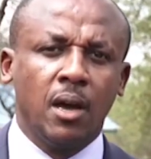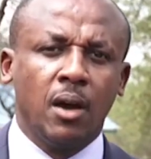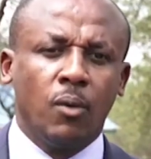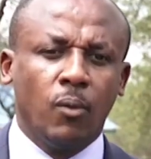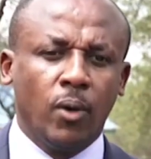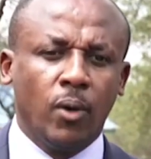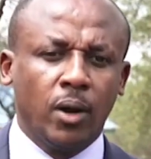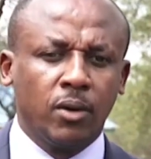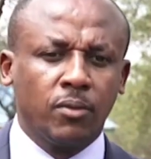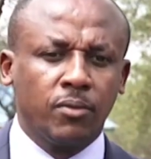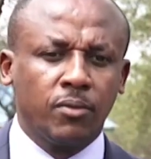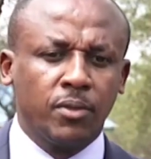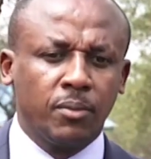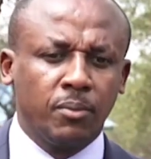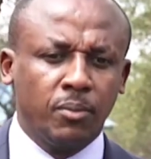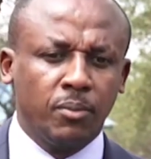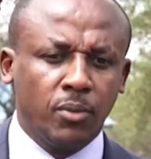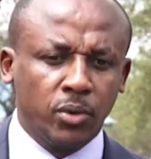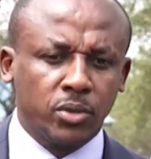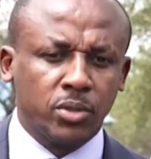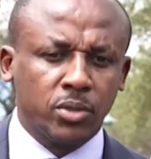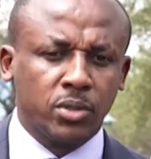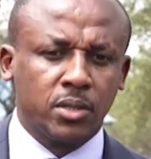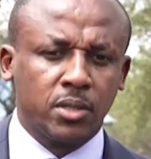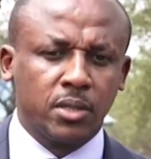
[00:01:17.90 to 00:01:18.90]
One of the
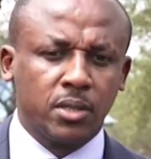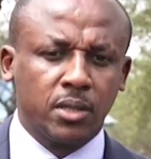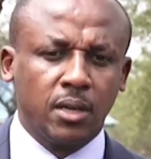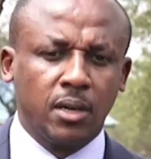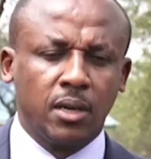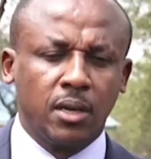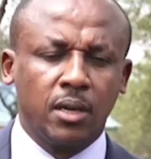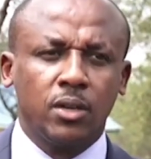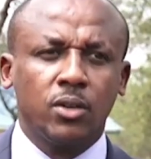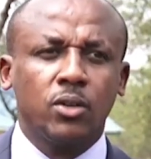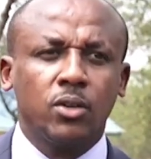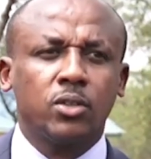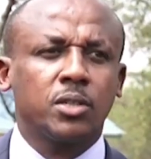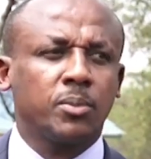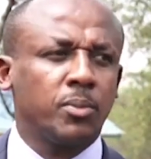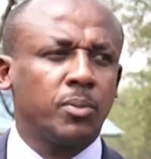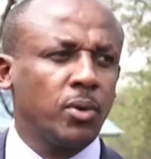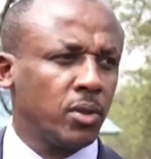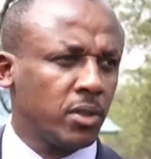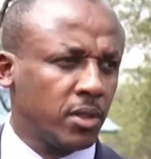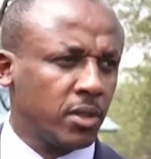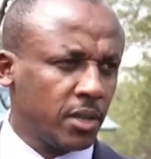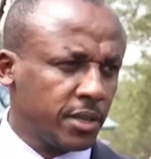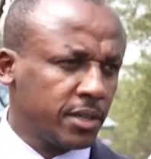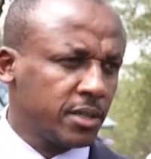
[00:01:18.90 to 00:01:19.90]
most
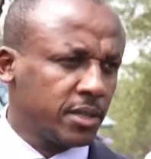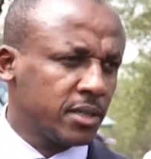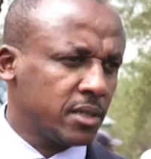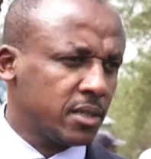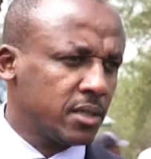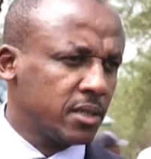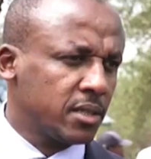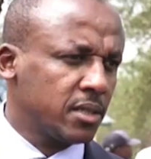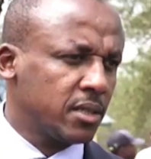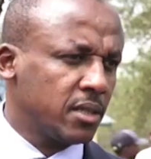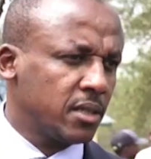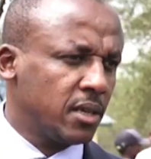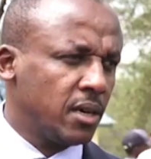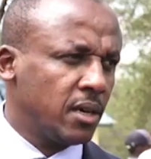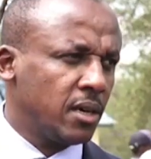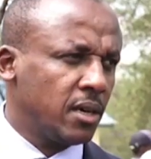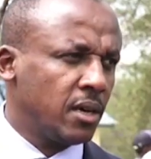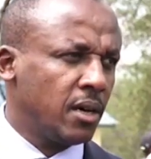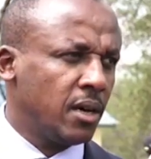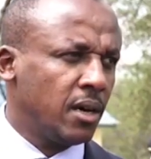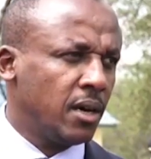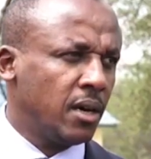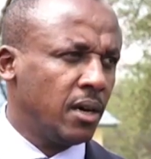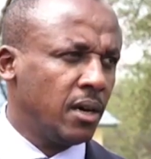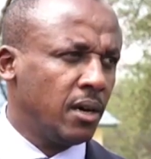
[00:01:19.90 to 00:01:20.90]
notable things,
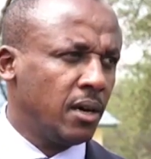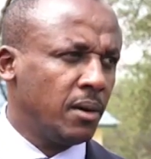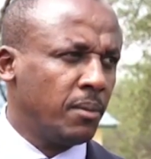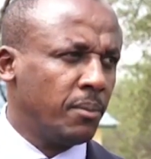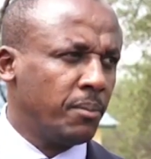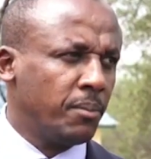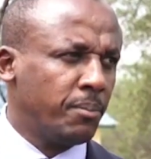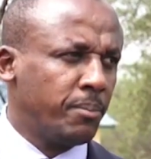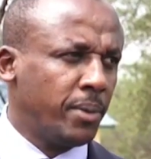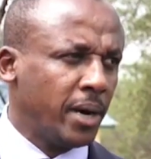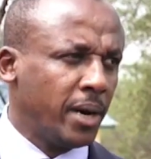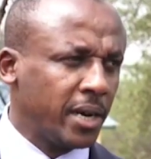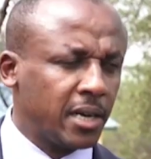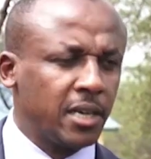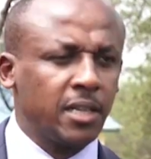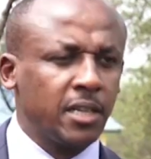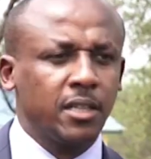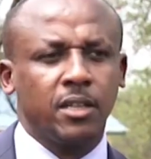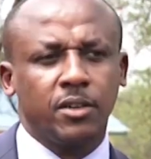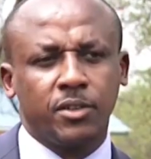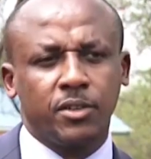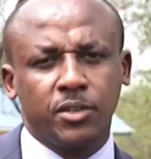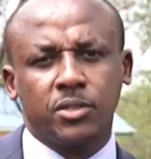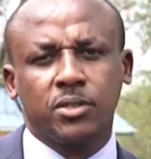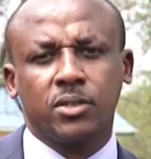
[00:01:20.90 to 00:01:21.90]
partly
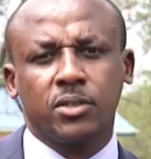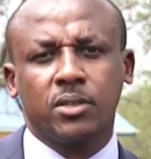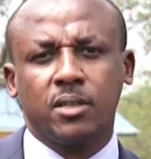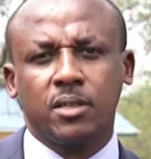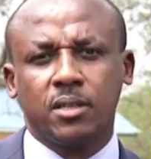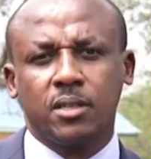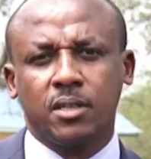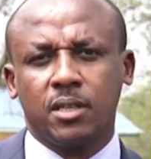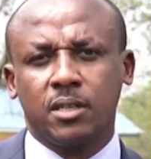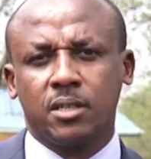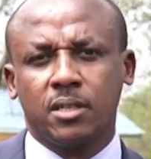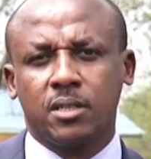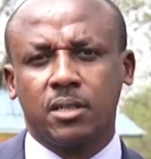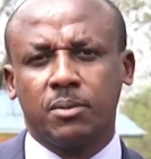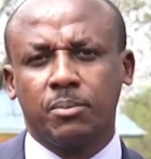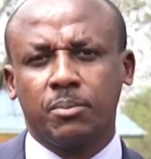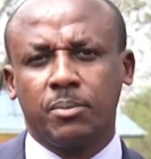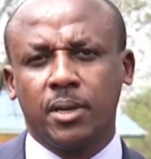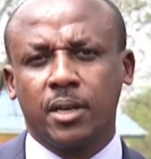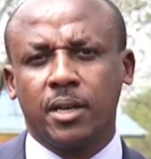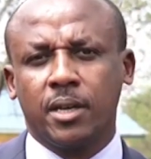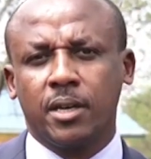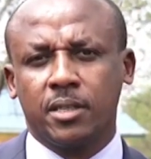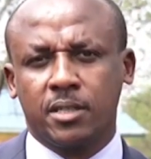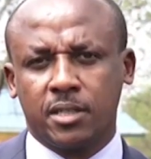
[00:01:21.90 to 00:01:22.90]
the reason that
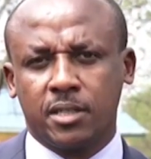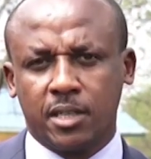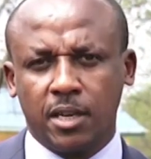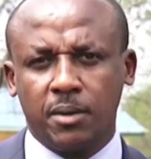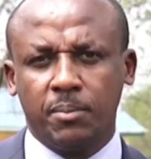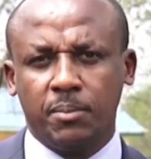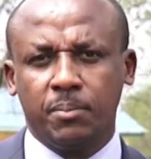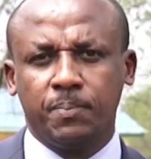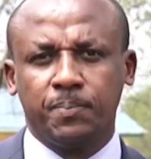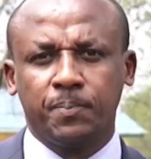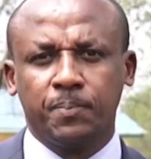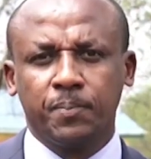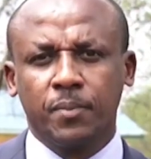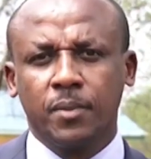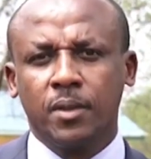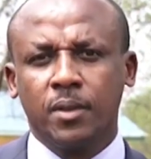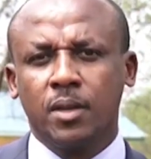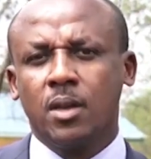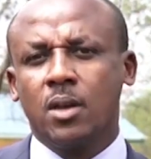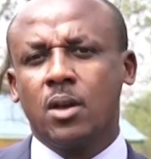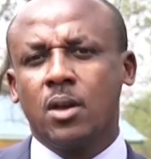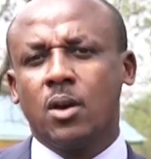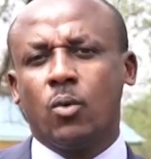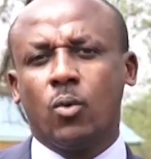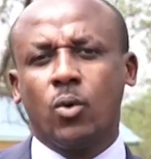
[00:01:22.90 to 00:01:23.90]
Bill Gates came,
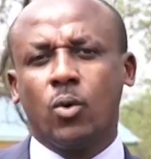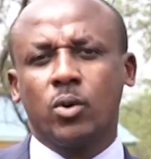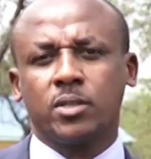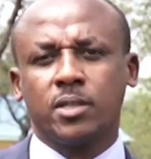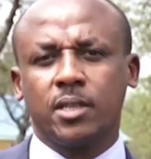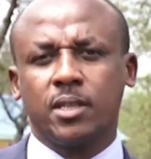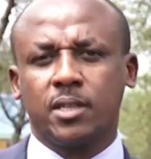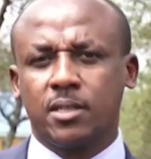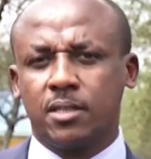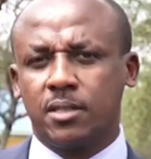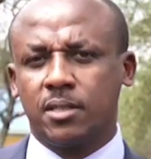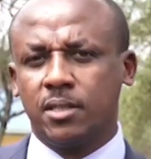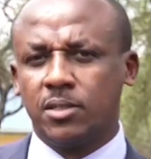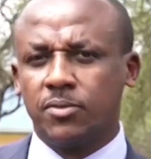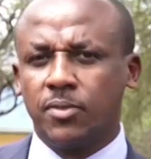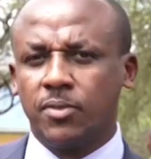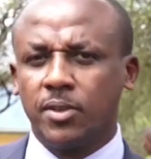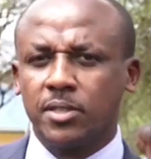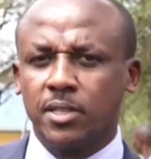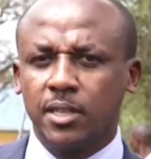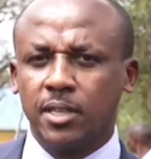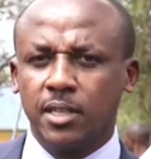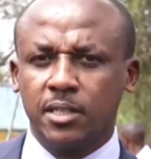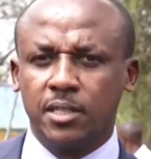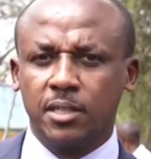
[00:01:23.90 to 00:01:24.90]
was that this
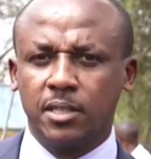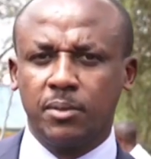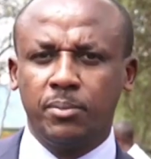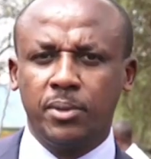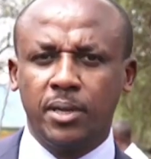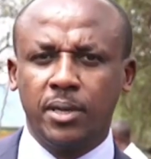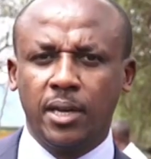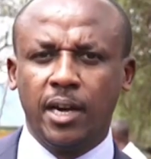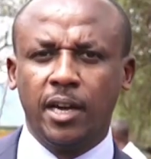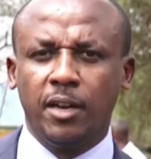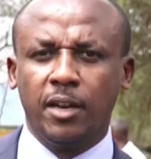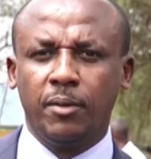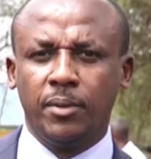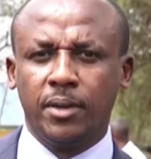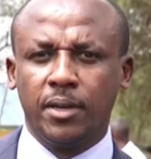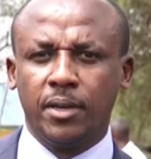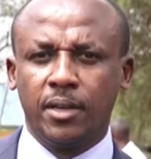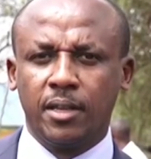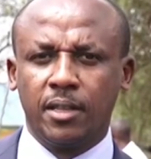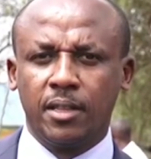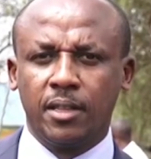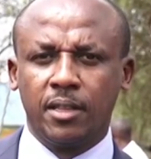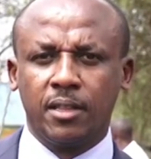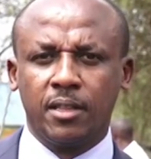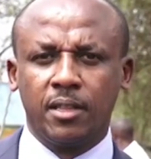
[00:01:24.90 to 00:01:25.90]
facility behind
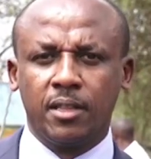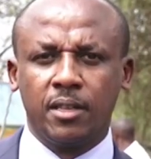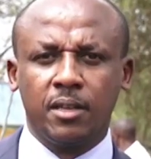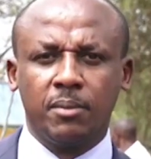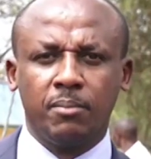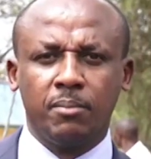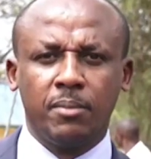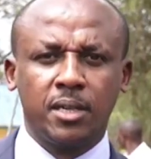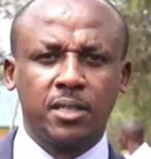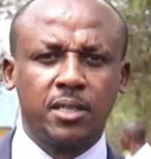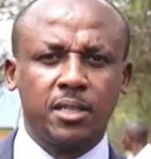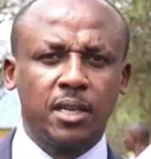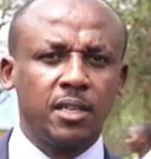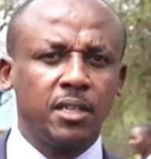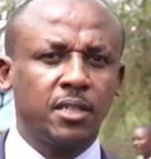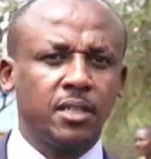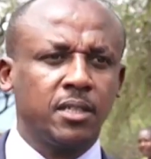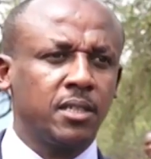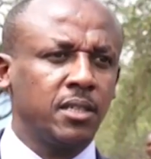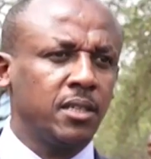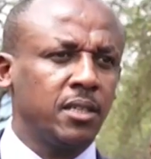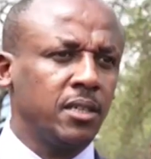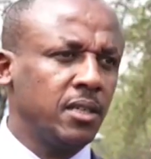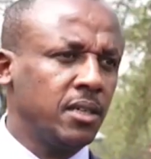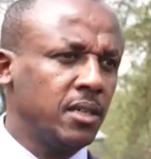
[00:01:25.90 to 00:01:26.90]
me, the
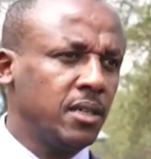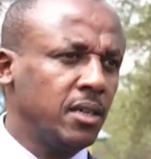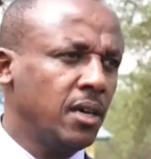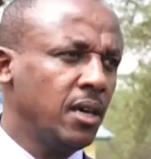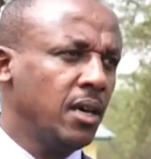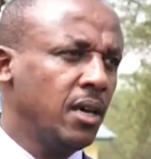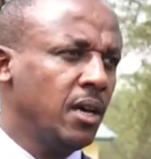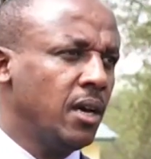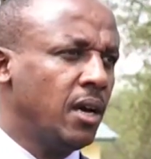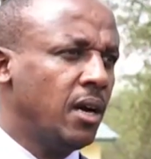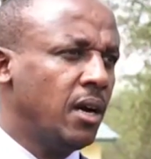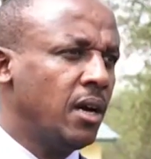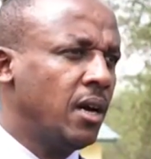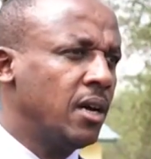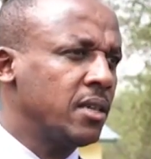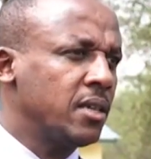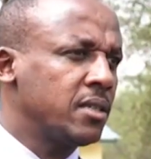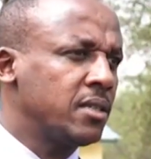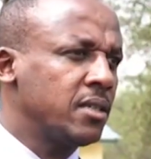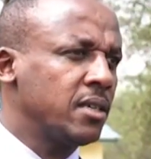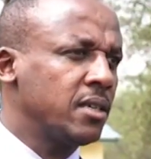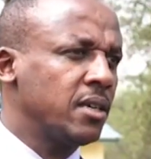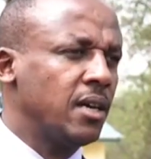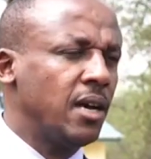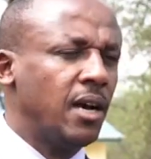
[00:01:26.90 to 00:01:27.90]
maternity,
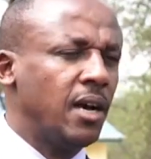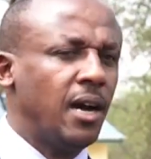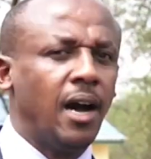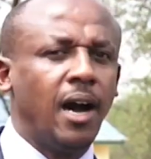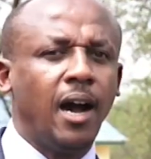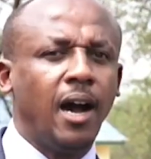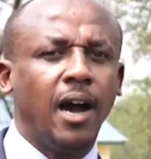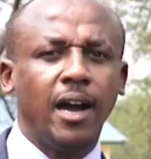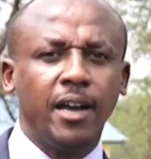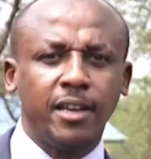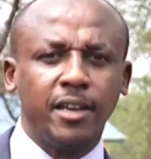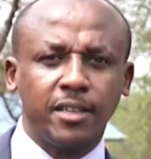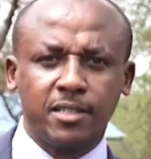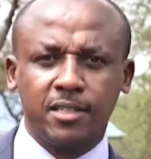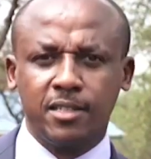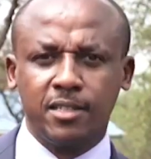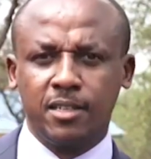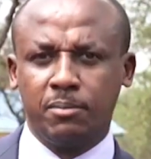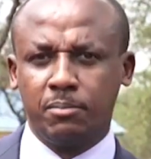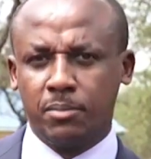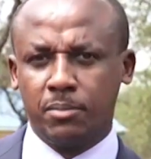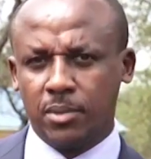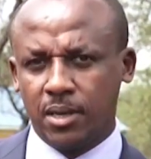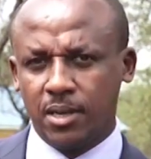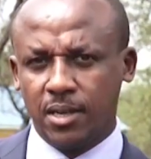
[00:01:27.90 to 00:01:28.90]
has the highest
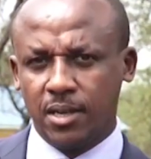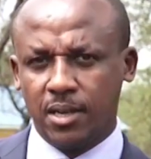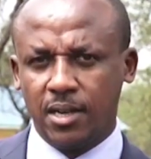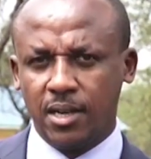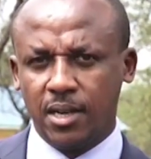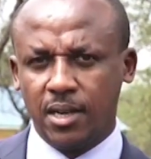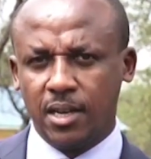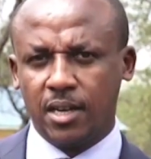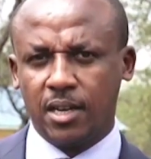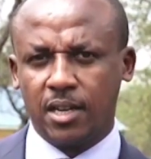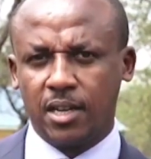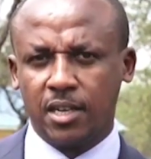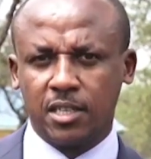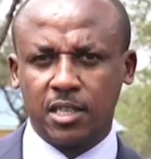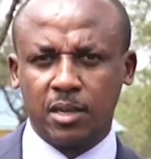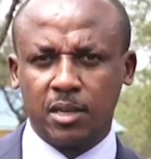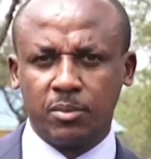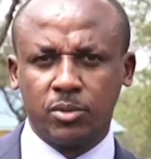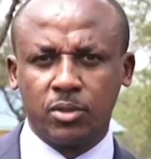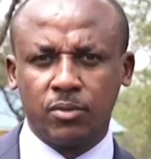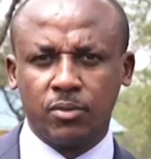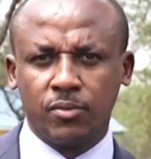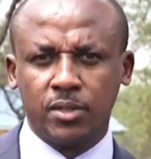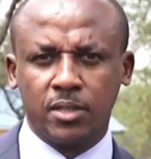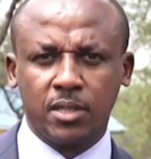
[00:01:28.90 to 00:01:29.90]
number in
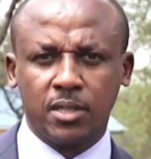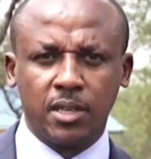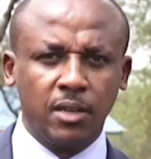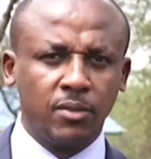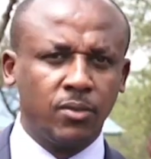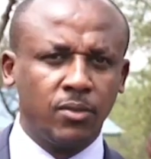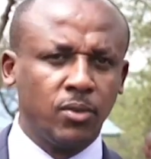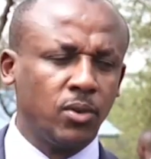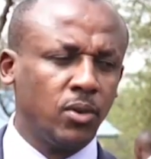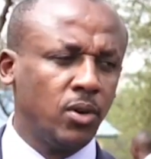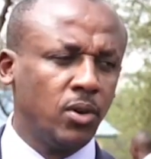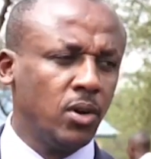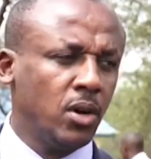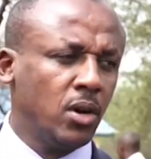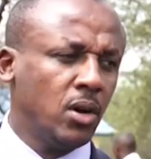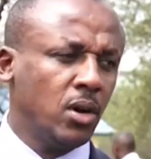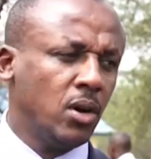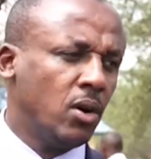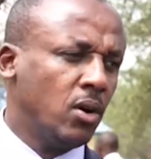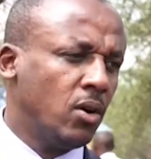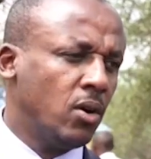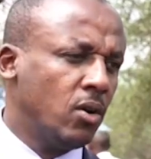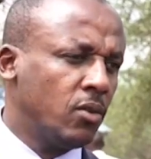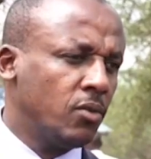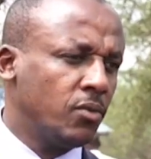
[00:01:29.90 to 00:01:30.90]
terms of its level
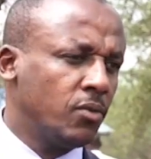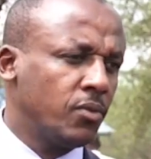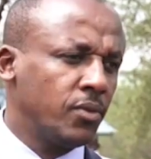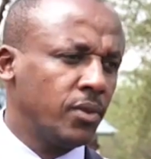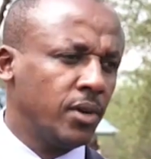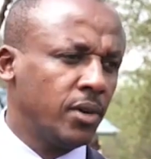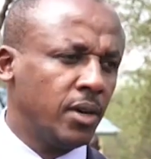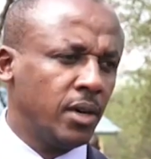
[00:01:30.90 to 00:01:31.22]
of